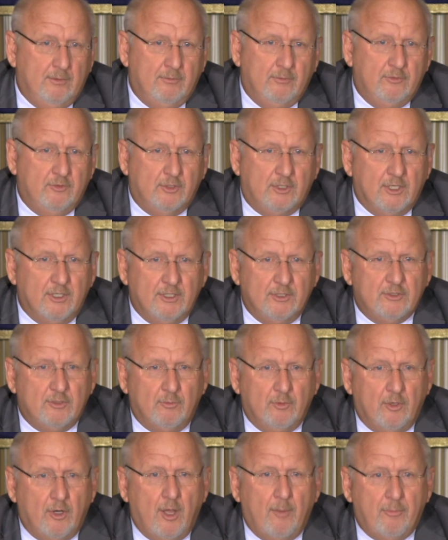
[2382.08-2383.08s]
was a
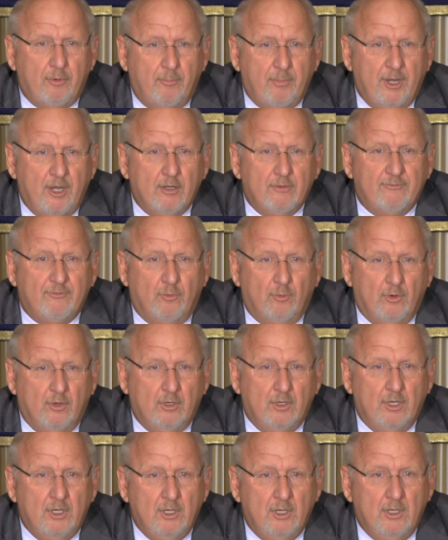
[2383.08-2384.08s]
condition we were not prepared for.
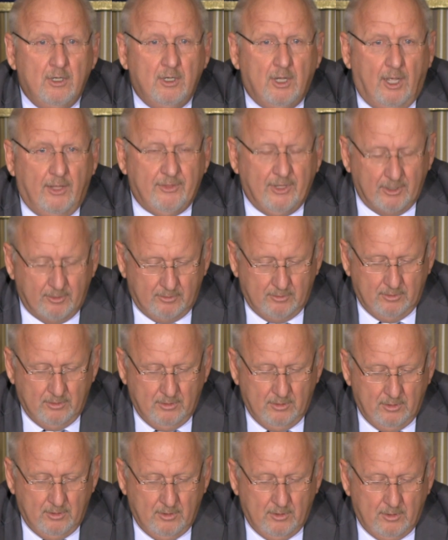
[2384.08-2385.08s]
I think
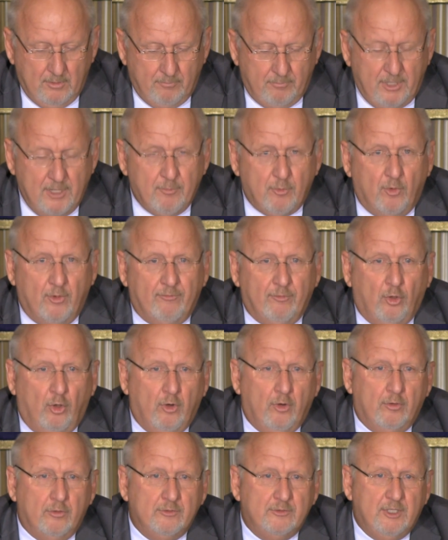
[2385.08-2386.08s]
people have
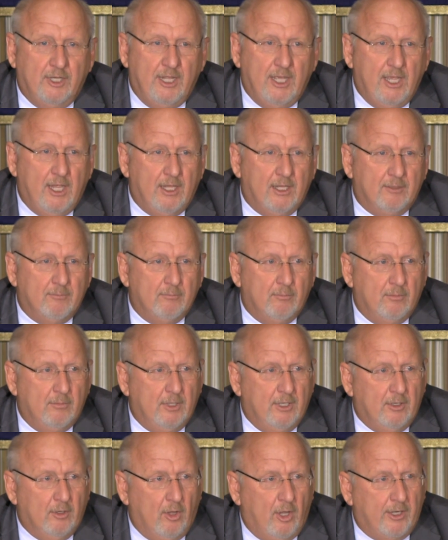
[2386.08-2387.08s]
learned today, and
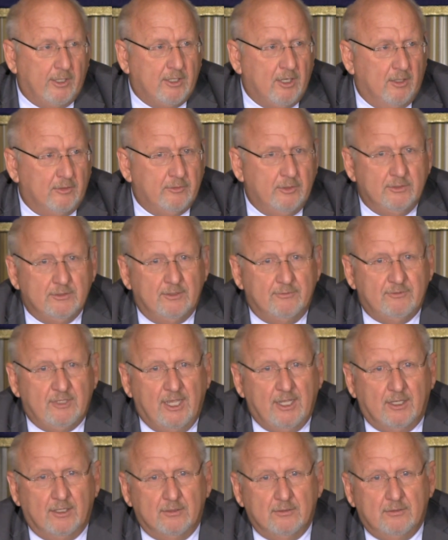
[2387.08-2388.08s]
a lot of countries have
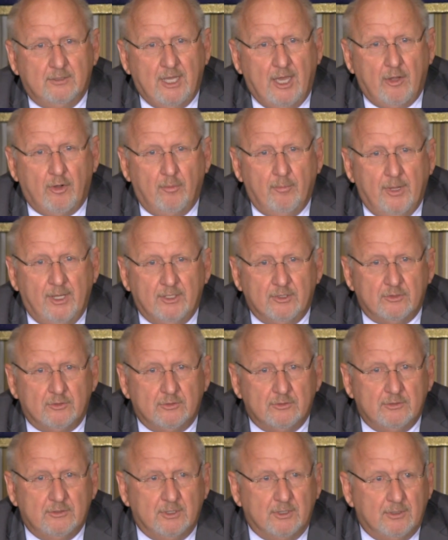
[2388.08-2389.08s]
taken
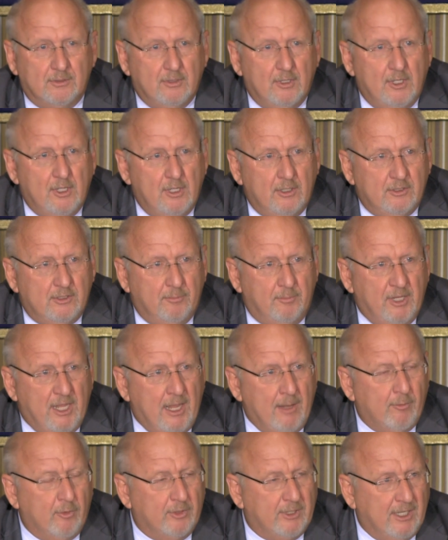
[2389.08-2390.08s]
countermeasures to
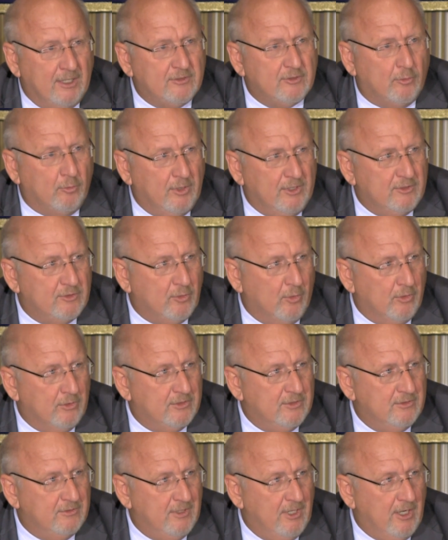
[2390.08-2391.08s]
be able to get the
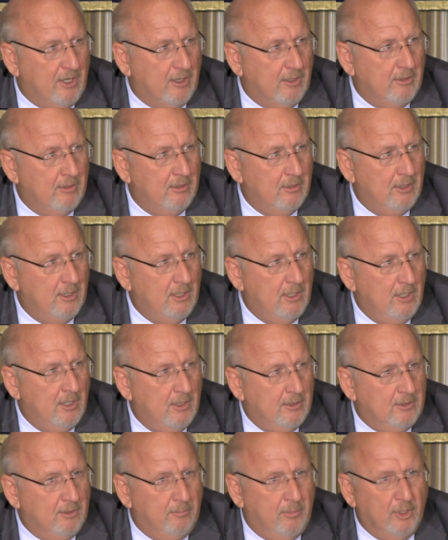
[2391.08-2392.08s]
resources there
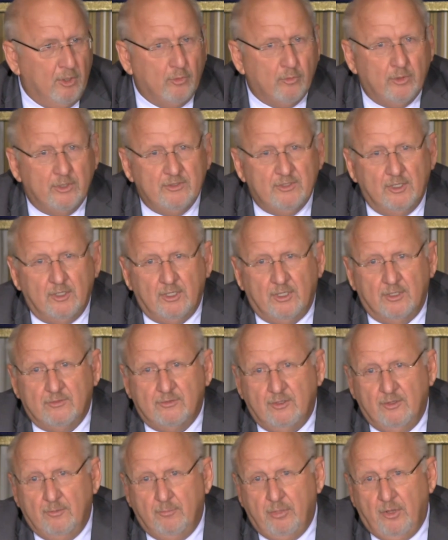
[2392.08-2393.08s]
to build
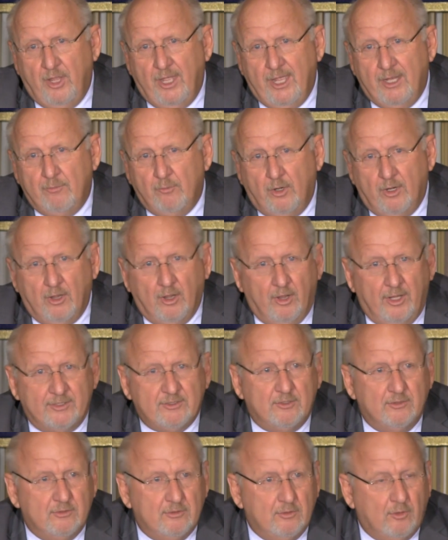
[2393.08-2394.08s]
resilience of the plant. One of the
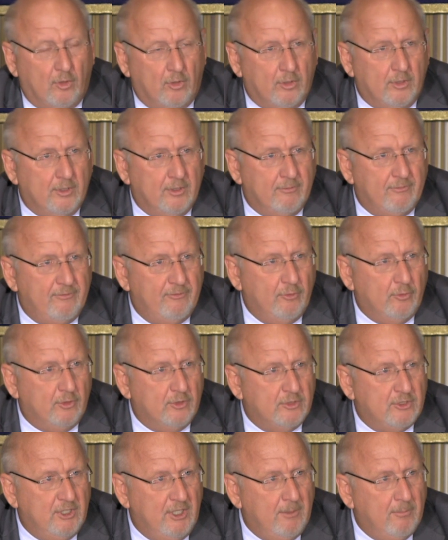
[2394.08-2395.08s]
lessons learned of
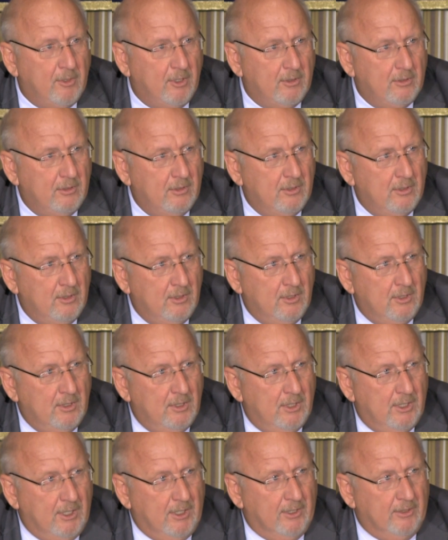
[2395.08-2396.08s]
Fukushima
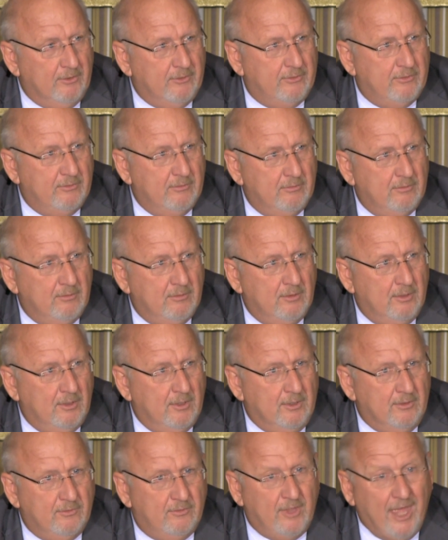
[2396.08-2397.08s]
is
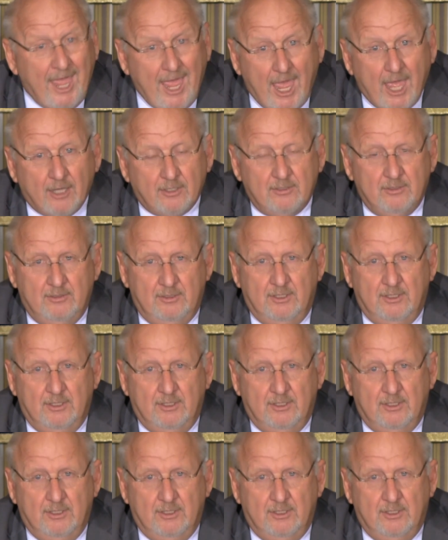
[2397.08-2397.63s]
to